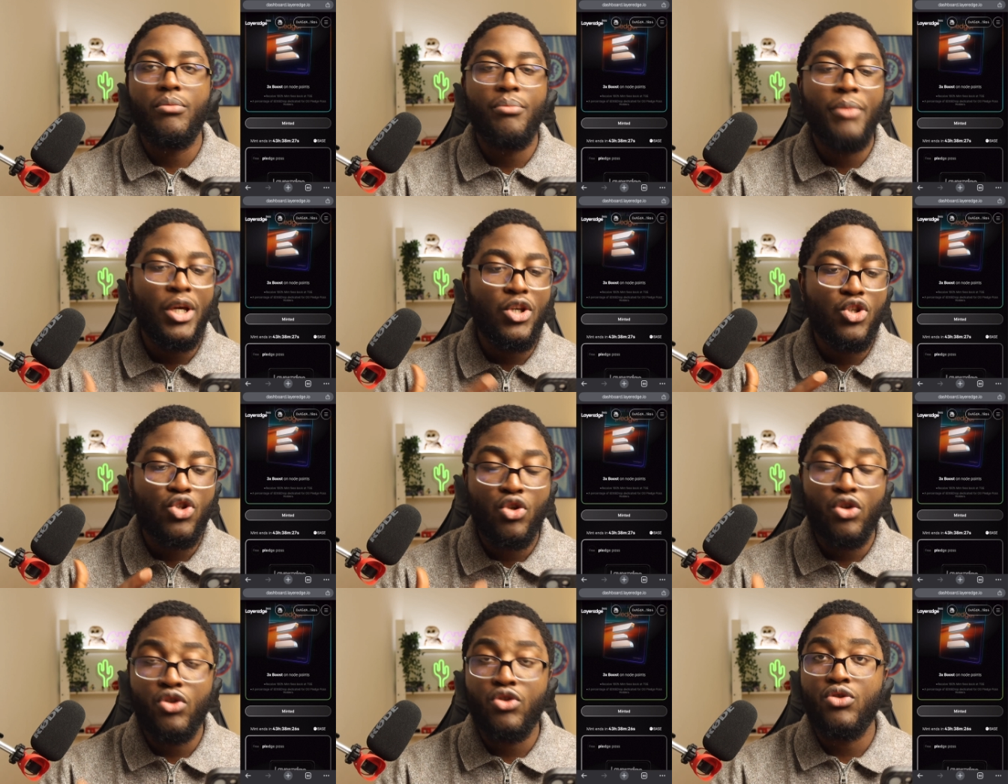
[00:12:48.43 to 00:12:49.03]
Make
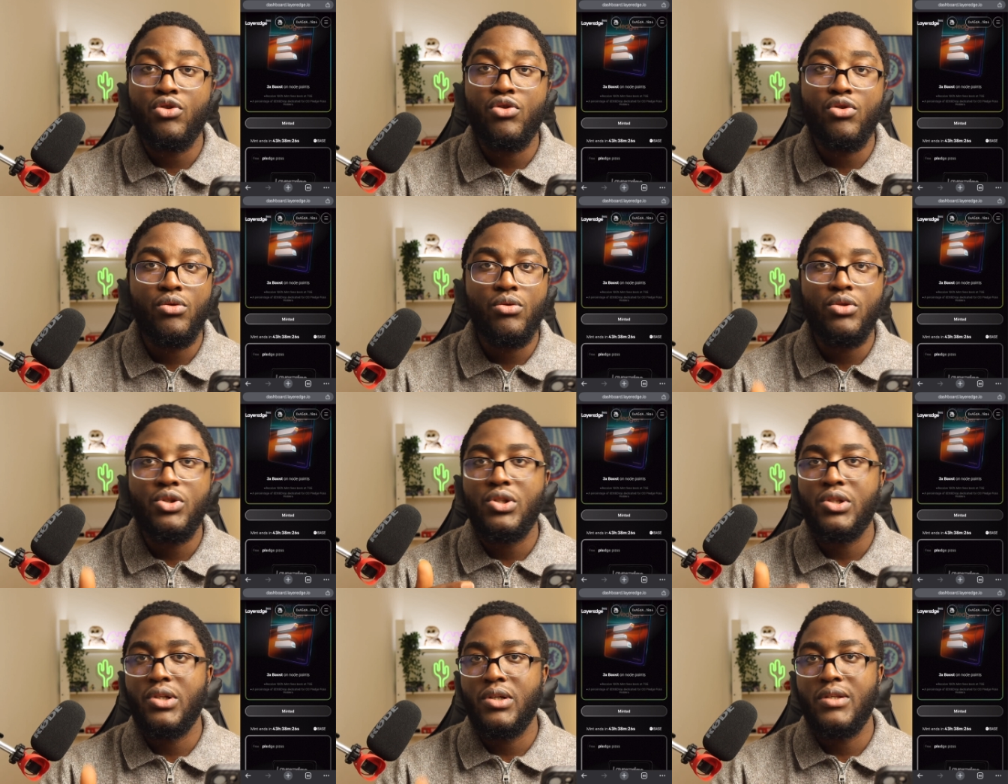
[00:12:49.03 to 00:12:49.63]
sure you do
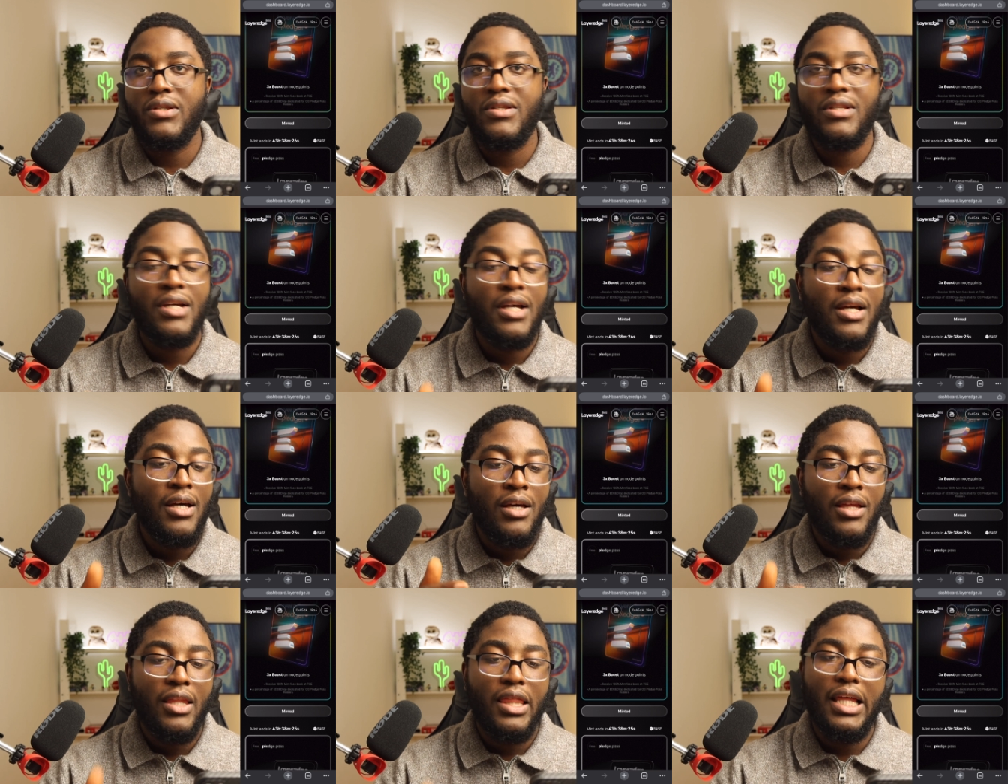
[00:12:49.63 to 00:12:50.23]
just
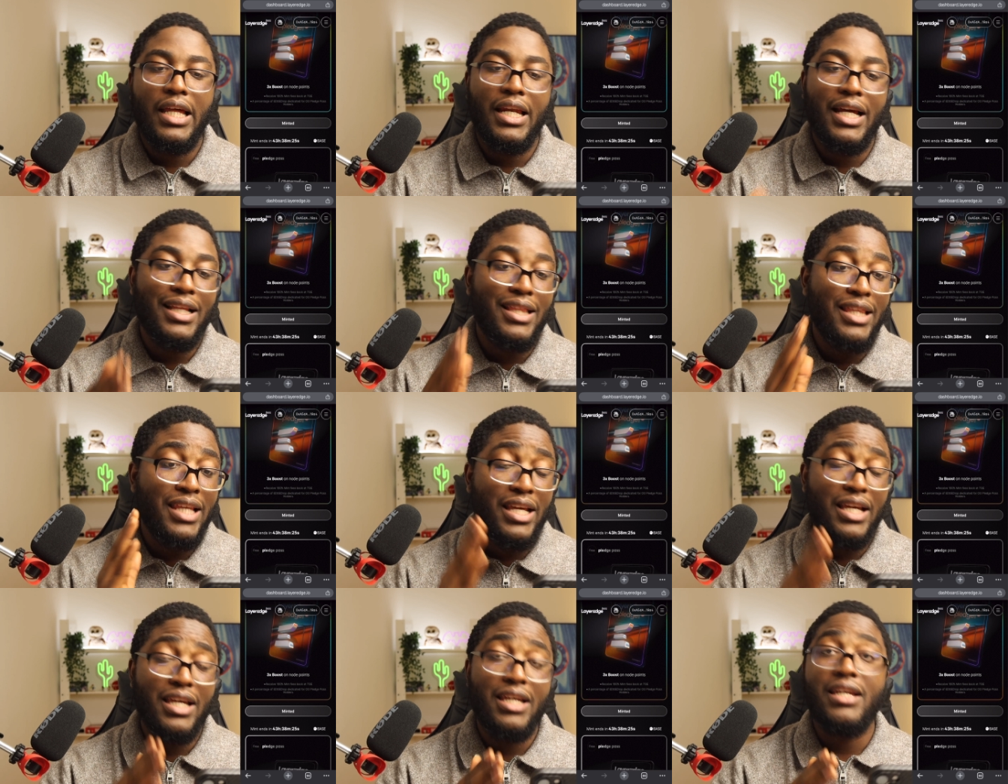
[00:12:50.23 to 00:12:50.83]
that. I
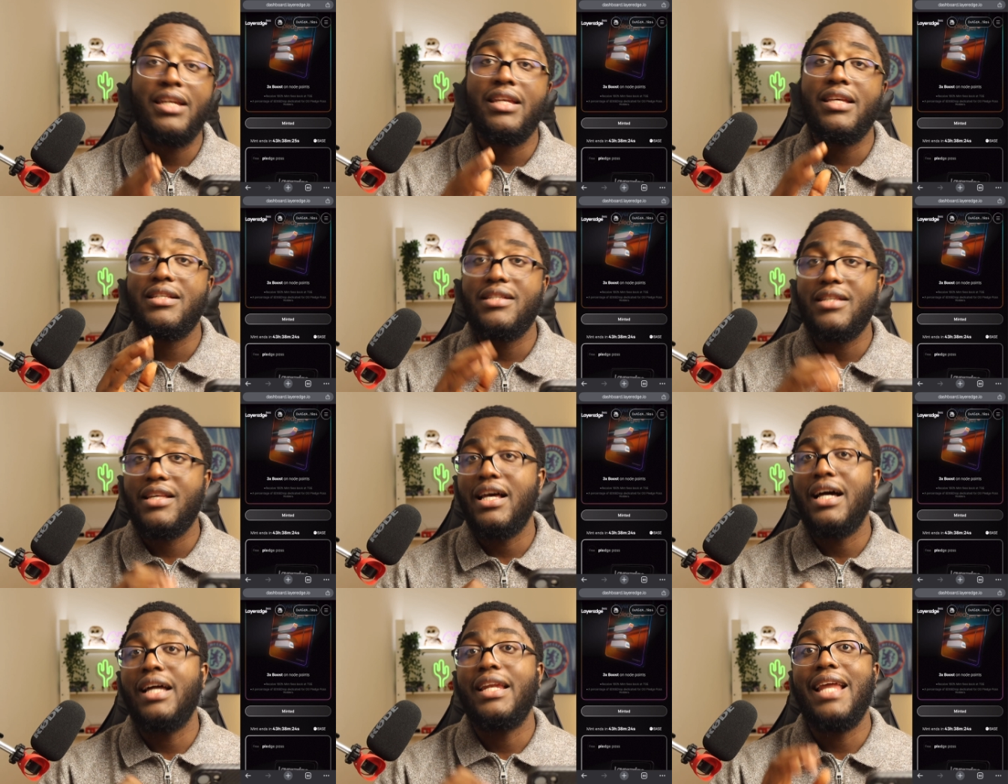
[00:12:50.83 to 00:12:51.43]
think it
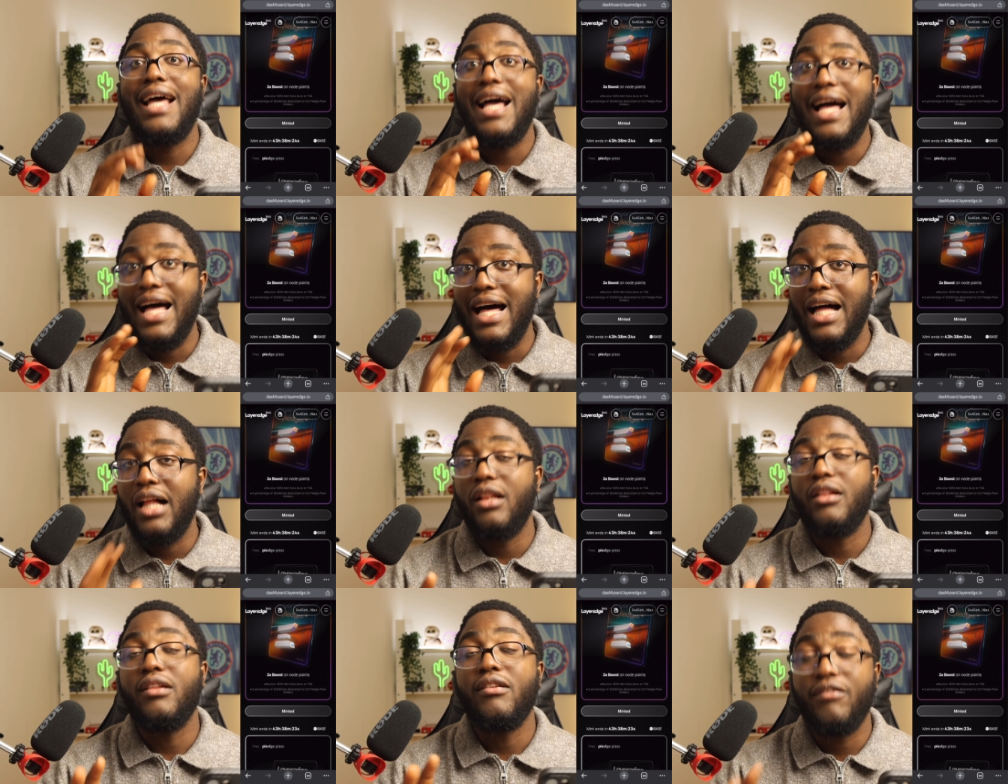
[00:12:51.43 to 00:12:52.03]
is an
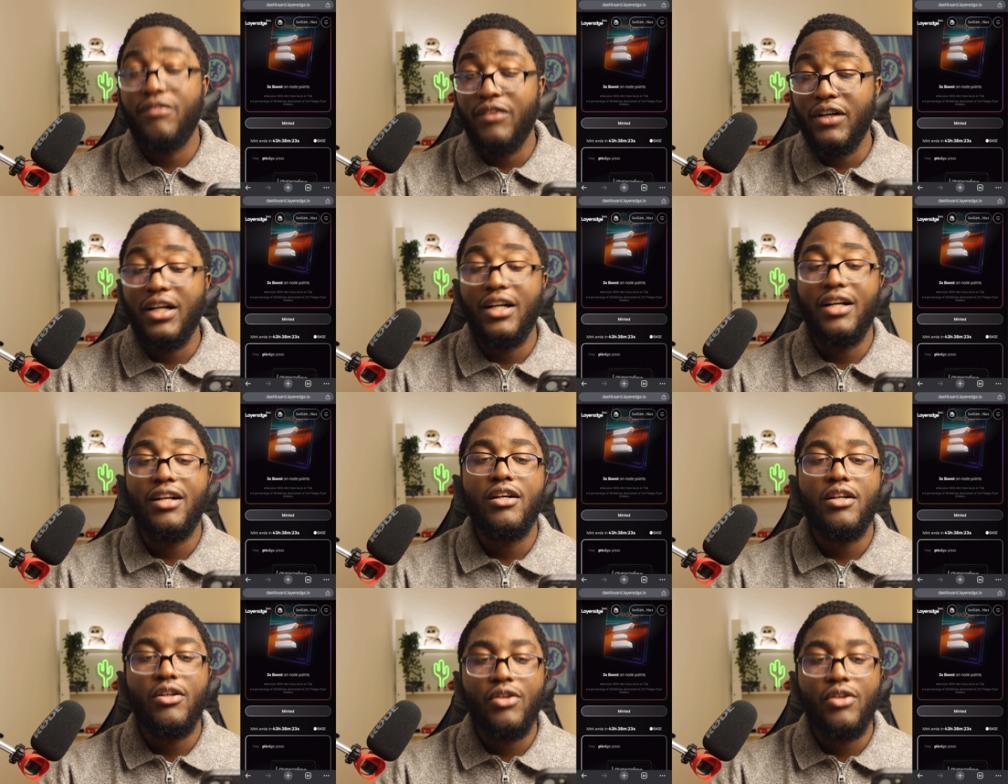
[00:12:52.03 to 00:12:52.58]
alpha.